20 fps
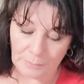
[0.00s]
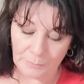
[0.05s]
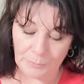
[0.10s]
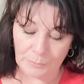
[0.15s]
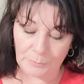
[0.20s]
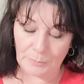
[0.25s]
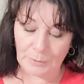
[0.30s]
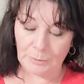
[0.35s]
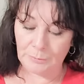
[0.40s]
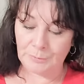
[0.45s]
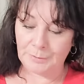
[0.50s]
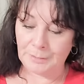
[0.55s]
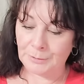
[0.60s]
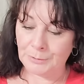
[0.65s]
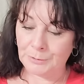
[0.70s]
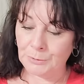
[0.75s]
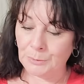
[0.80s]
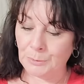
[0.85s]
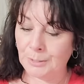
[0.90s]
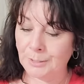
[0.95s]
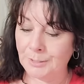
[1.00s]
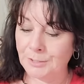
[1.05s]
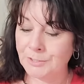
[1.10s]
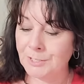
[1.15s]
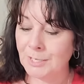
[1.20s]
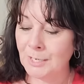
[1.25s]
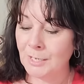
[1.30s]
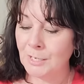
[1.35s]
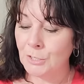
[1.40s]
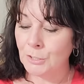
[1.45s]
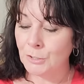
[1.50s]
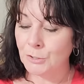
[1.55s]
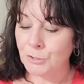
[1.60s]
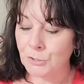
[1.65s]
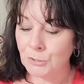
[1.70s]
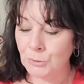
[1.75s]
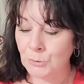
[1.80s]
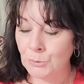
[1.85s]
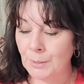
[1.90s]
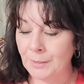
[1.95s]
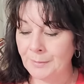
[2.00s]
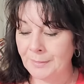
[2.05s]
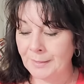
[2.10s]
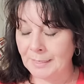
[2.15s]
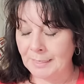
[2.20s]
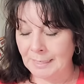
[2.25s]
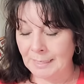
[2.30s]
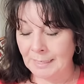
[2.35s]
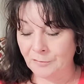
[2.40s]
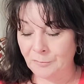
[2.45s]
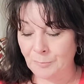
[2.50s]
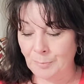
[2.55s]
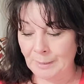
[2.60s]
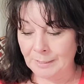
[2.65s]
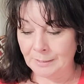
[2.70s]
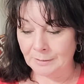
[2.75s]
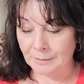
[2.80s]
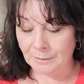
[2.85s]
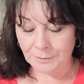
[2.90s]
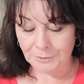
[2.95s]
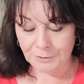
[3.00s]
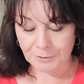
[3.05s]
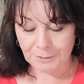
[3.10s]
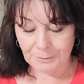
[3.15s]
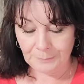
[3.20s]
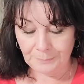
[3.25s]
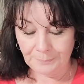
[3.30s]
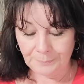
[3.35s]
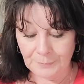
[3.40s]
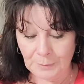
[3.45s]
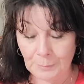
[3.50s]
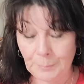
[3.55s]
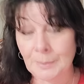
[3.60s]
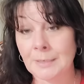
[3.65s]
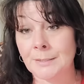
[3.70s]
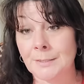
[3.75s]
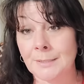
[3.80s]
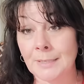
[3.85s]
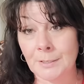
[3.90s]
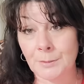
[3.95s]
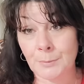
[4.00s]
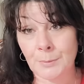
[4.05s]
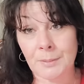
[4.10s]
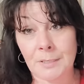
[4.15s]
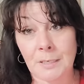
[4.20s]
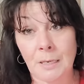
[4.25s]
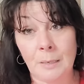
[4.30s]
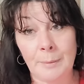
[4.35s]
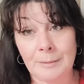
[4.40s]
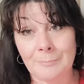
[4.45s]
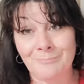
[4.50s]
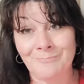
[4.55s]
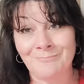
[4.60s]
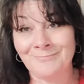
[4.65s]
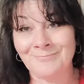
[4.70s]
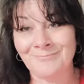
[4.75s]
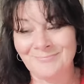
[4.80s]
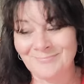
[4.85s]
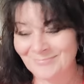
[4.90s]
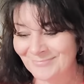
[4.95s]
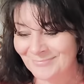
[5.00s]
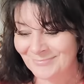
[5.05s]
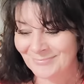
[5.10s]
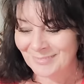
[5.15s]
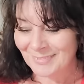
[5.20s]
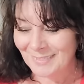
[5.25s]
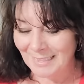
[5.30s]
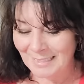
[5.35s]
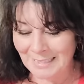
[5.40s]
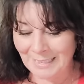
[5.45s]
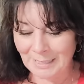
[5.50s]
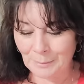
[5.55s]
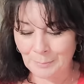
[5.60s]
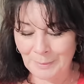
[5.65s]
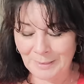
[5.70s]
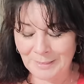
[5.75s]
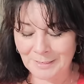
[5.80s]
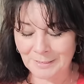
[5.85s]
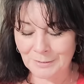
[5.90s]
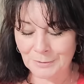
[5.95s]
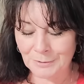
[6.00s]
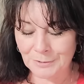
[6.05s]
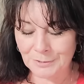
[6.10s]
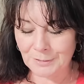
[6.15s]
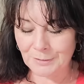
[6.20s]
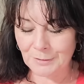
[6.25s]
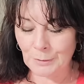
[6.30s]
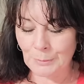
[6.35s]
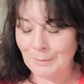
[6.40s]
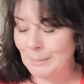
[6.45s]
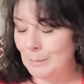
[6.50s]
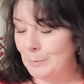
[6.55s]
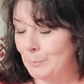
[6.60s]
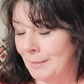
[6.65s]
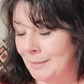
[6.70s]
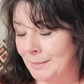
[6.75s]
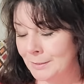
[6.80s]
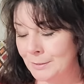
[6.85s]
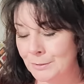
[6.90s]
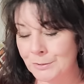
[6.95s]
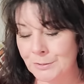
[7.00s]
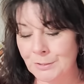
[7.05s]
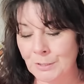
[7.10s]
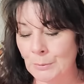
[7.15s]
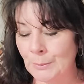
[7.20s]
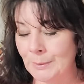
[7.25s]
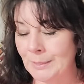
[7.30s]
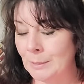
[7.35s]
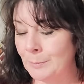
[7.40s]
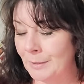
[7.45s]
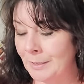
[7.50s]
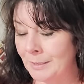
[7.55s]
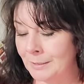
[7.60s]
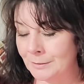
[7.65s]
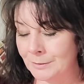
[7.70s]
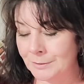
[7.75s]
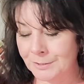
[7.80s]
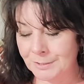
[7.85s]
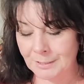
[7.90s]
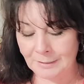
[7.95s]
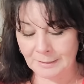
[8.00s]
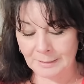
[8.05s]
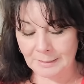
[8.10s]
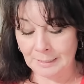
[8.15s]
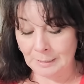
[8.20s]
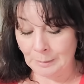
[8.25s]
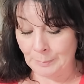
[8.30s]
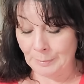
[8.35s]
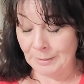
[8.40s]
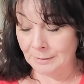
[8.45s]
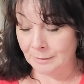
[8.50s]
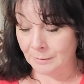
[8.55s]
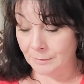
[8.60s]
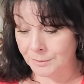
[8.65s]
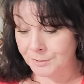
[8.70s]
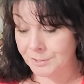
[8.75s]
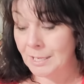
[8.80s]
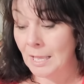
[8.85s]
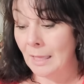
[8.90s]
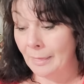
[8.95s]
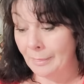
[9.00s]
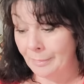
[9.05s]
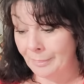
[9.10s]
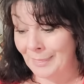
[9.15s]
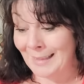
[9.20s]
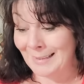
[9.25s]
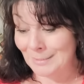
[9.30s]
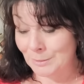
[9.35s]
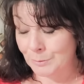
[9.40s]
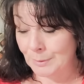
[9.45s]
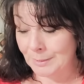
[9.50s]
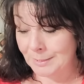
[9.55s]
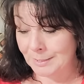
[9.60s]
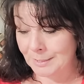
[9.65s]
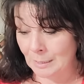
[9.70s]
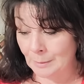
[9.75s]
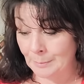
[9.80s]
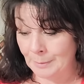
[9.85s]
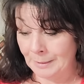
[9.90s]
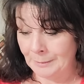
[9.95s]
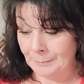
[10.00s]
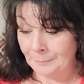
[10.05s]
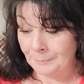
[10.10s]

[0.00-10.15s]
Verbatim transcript: the road there, Taurus, to the King of Pentacles, because that's what's coming. The King of Pentacles to the Queen of Pentacles, the Queen of Pentacles to the King of Pentacles. That's what's coming.